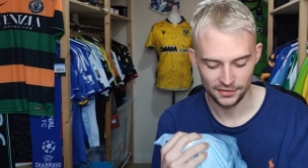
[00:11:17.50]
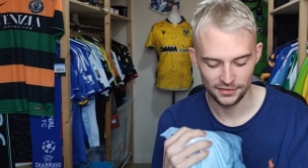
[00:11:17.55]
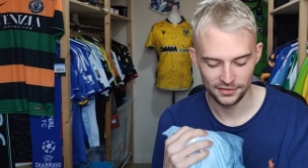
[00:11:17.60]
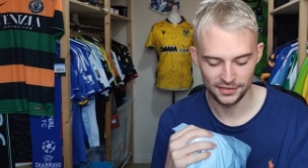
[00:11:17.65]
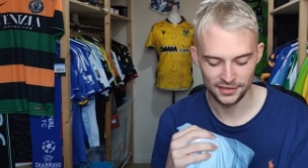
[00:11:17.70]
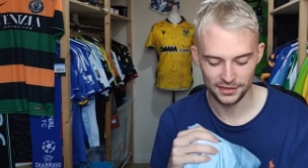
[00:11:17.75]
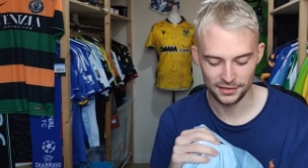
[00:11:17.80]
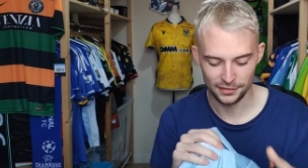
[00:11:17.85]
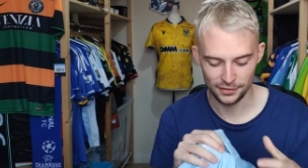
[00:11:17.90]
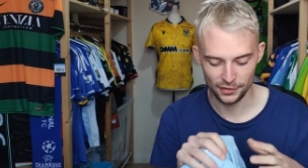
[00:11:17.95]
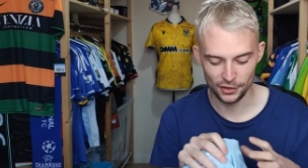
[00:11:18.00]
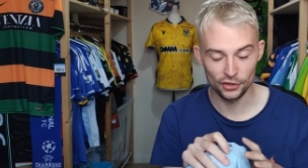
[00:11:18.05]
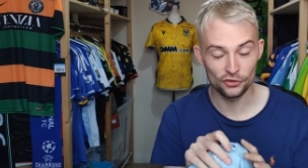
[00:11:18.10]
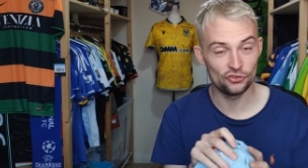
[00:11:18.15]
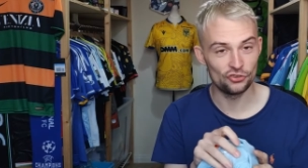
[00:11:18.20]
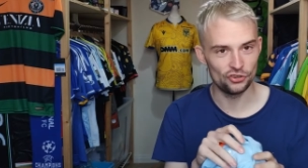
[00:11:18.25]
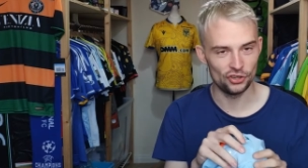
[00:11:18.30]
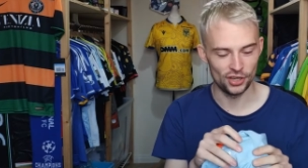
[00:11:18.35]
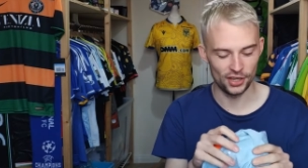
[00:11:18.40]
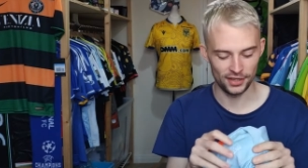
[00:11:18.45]
the third
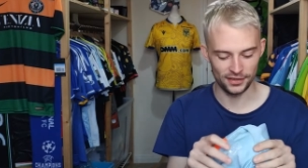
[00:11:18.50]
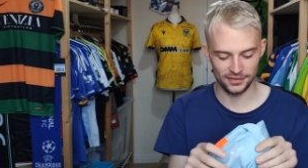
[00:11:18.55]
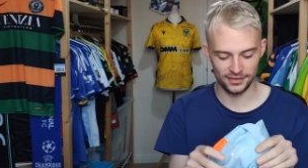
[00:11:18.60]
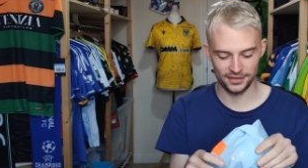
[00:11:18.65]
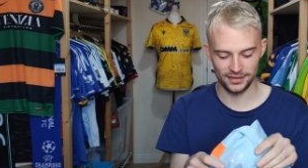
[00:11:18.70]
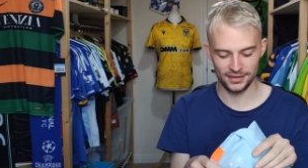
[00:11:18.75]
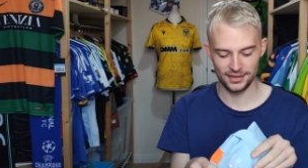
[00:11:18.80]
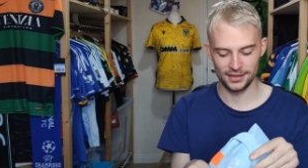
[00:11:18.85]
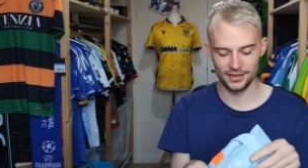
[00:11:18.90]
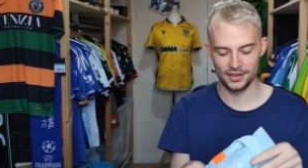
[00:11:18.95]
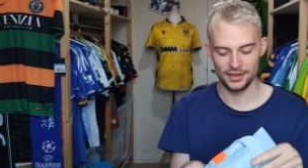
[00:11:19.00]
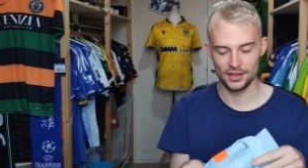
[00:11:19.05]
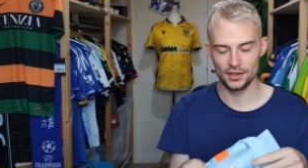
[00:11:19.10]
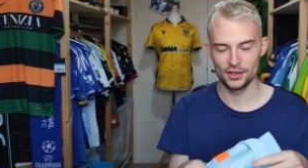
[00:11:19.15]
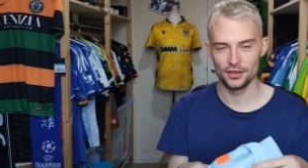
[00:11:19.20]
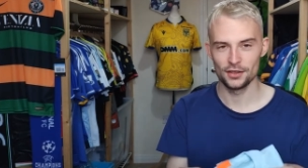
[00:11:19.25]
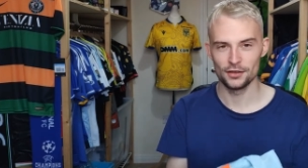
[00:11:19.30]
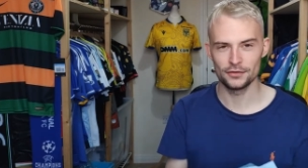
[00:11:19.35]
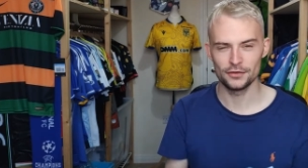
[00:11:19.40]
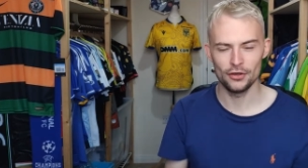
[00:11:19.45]
shirt.
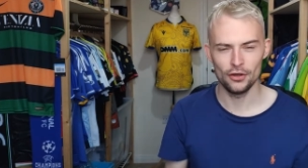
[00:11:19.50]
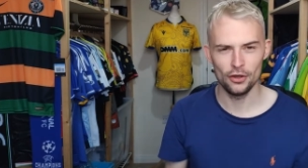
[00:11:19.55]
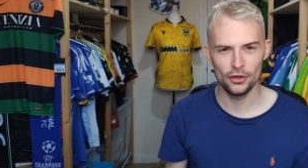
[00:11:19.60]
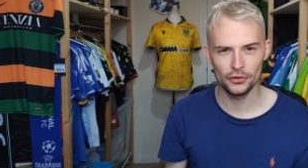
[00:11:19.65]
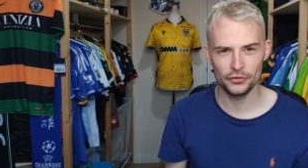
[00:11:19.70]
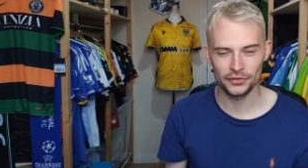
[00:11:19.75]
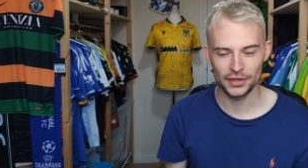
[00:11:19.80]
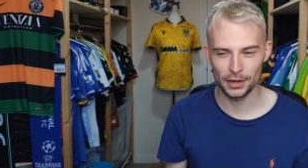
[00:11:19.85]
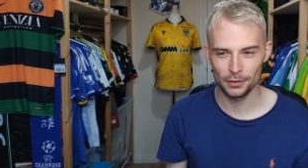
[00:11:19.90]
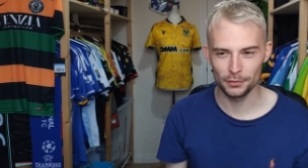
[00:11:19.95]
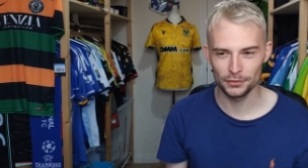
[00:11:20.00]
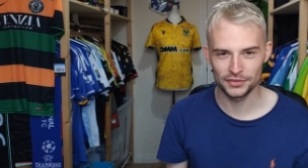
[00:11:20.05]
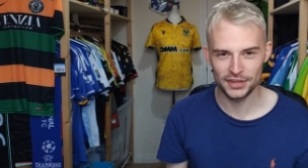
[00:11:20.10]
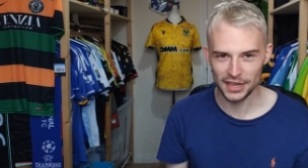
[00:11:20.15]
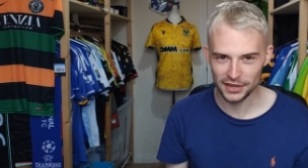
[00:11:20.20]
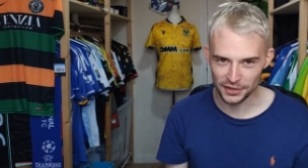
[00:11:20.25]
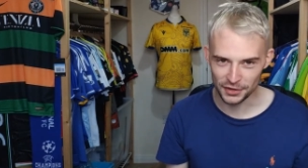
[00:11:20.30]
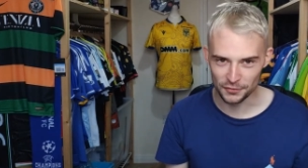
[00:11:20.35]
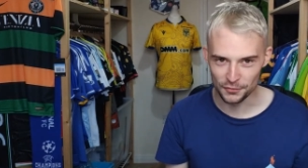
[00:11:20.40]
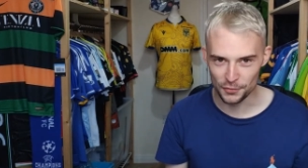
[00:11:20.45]
Of course, I was
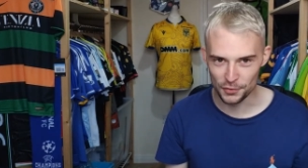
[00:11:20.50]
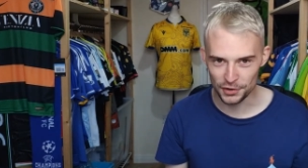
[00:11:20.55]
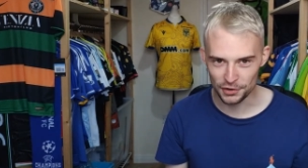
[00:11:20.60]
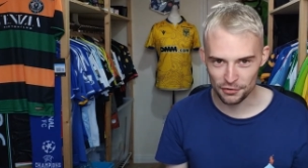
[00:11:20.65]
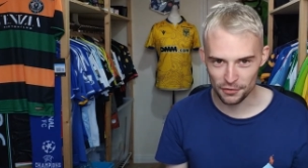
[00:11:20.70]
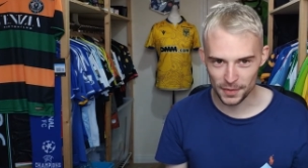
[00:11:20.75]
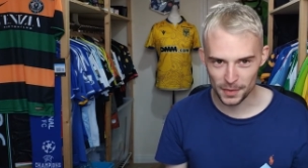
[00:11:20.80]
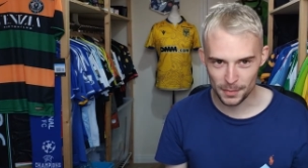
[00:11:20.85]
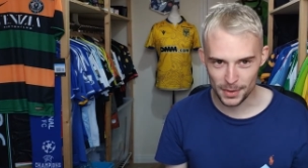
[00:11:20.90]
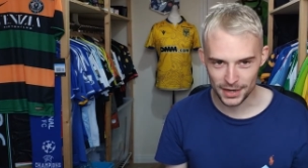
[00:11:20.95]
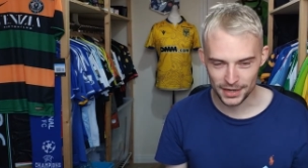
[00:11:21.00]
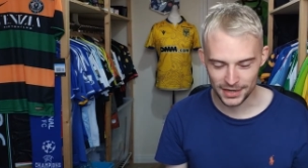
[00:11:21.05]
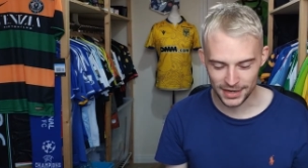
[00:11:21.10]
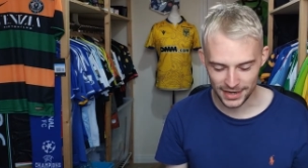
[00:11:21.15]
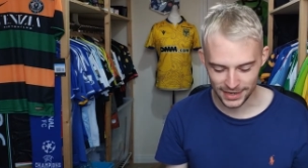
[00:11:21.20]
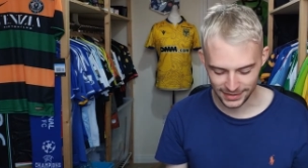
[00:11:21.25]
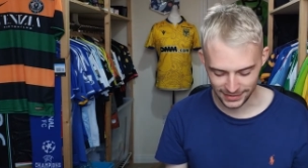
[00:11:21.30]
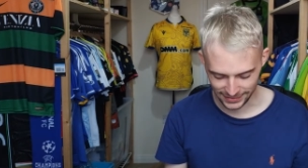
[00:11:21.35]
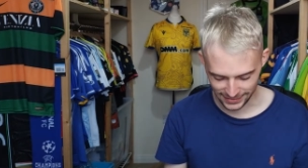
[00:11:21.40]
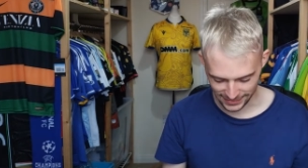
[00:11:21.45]
getting Rudiger on the back
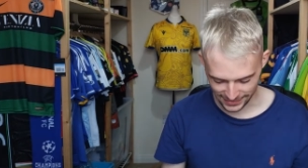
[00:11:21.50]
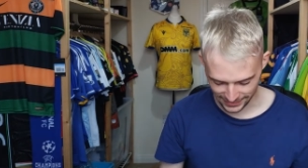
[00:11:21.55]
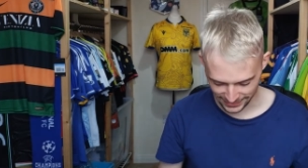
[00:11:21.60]
again.